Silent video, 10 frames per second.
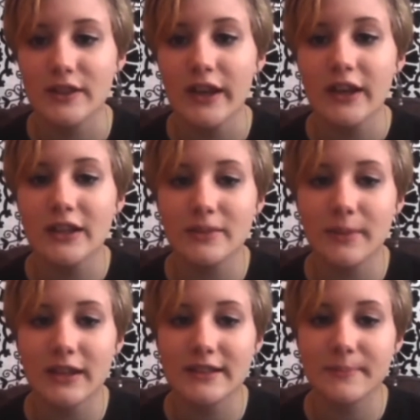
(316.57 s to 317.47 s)
to be
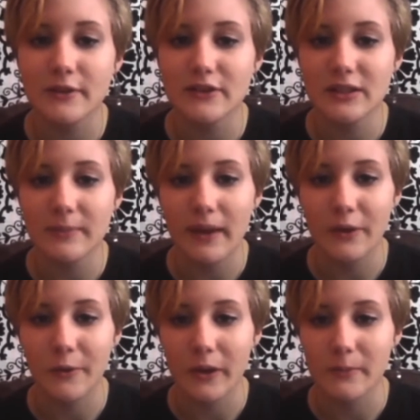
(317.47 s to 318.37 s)
exposed to
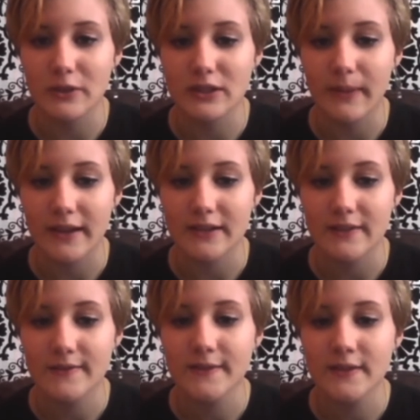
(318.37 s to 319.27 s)
minority
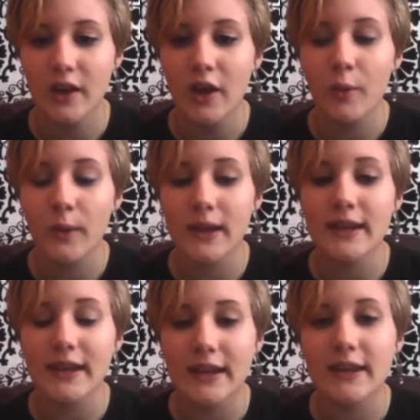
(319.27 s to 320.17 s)
perspectives we
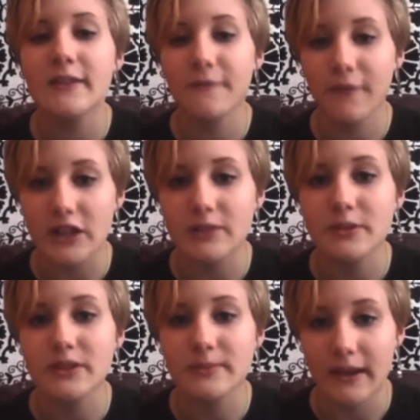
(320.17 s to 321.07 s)
need fresh
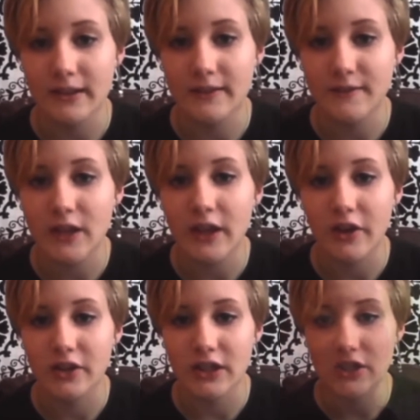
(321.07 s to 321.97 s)
perspectives in our
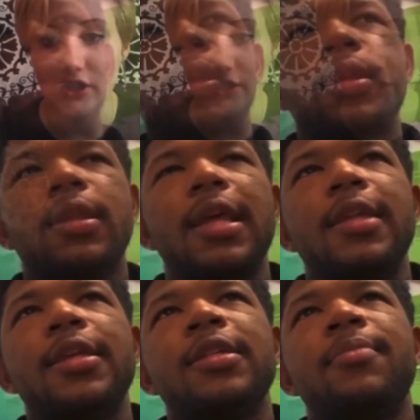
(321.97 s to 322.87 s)
teaching staff. It
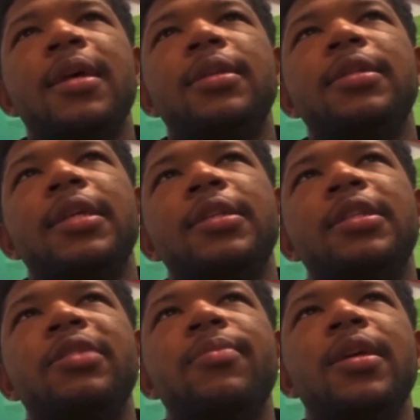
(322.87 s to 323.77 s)
doesn't make
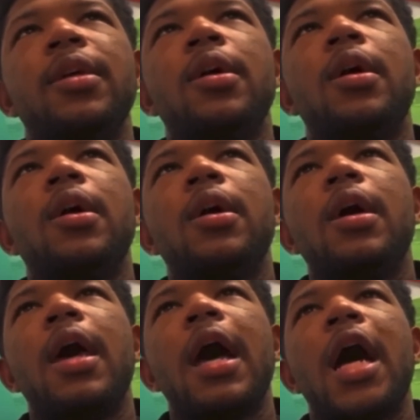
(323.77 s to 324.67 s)
sense to me
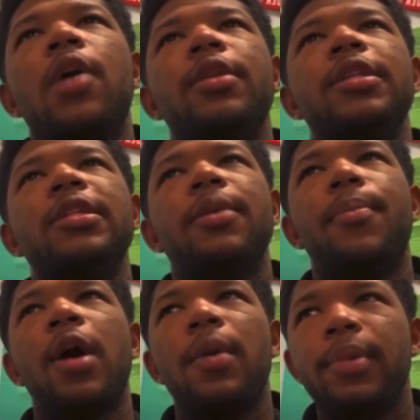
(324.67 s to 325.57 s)
how this is a
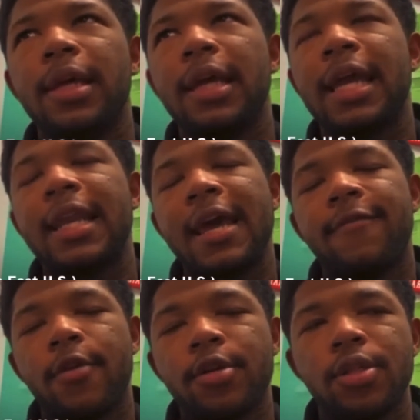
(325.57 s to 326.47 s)
public and
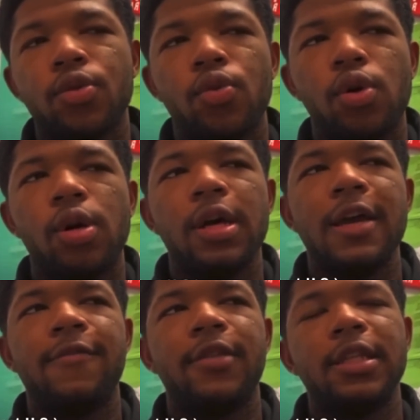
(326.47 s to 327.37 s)
diverse school
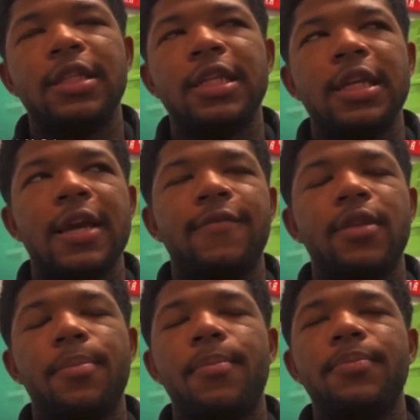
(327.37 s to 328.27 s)
if the if
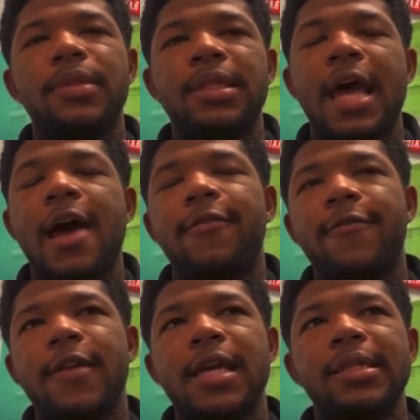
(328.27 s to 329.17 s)
the
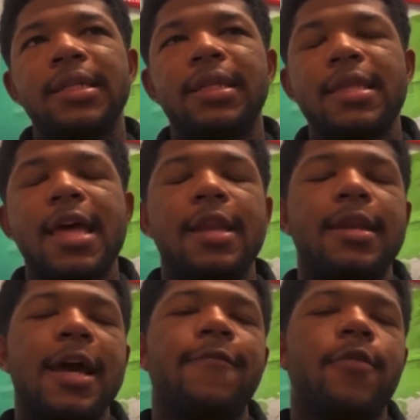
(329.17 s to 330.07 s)
staff isn't that
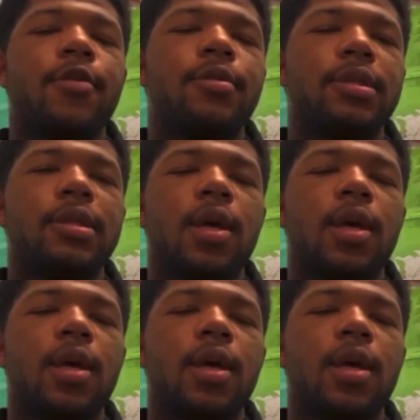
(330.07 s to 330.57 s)
diverse.